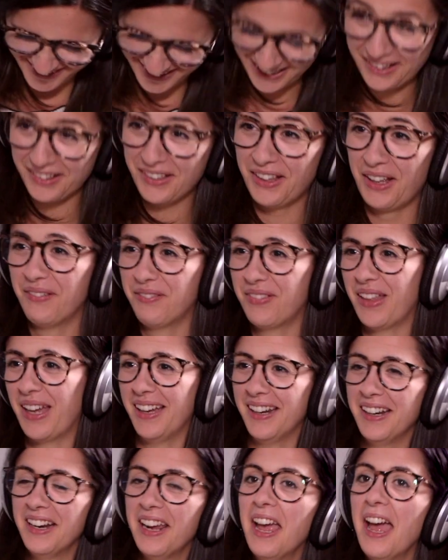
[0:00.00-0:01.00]
I love
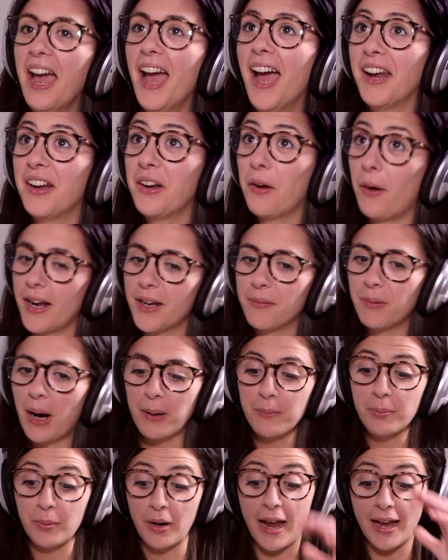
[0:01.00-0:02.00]
that. No,
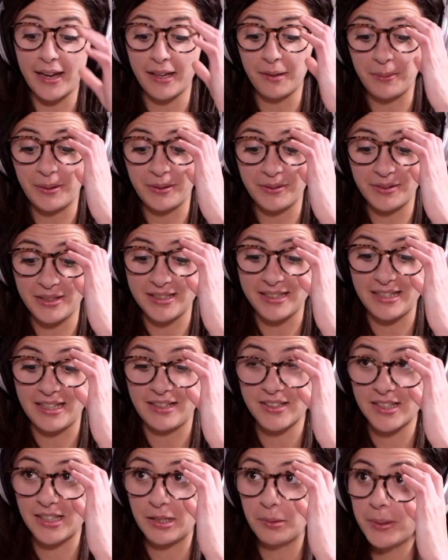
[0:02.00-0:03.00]
I brag about the
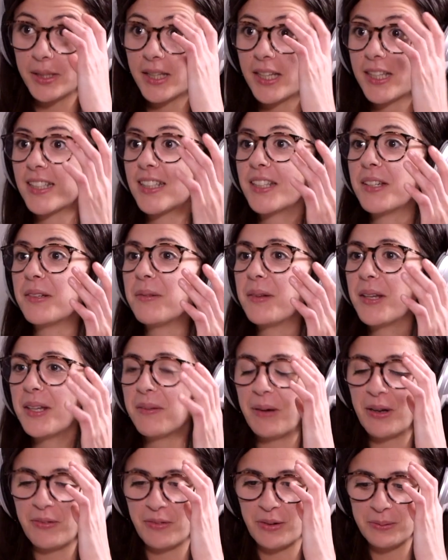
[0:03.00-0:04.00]
sales. They'll be like,
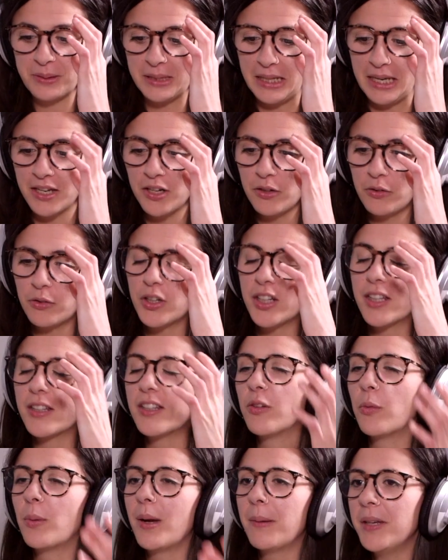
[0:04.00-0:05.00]
my friend was saying,
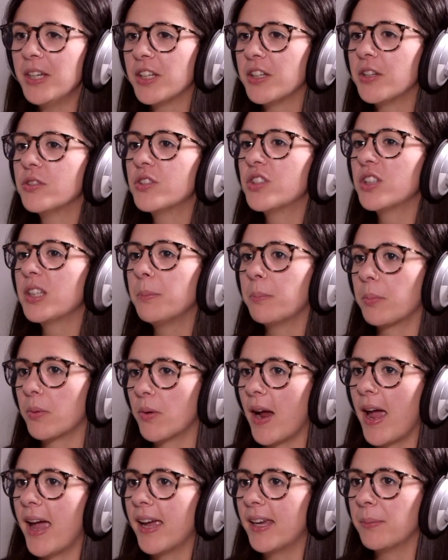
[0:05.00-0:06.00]
women usually
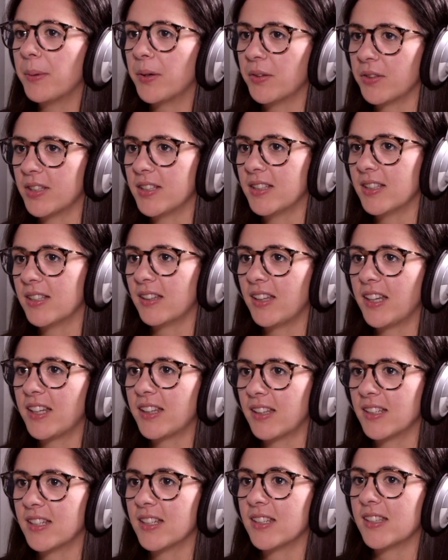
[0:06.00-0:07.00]
brag about the
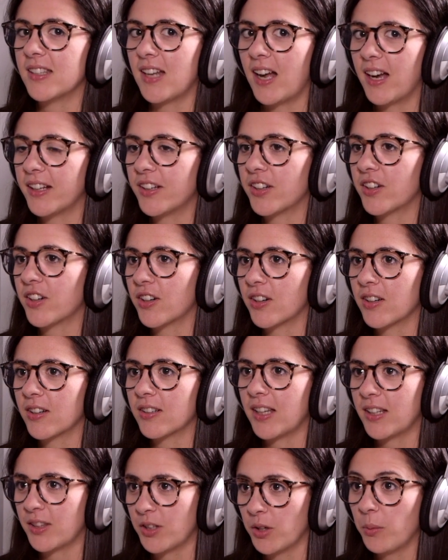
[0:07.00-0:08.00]
designer
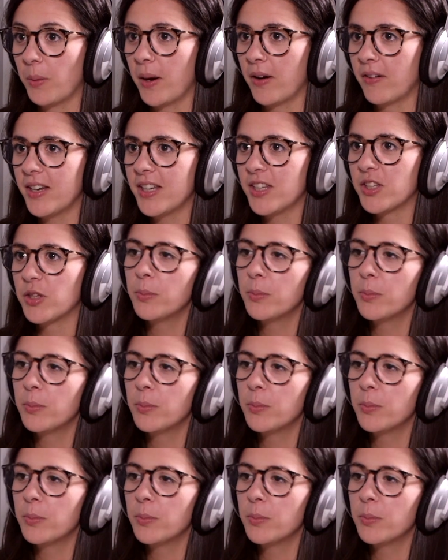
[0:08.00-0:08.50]
that they're wearing.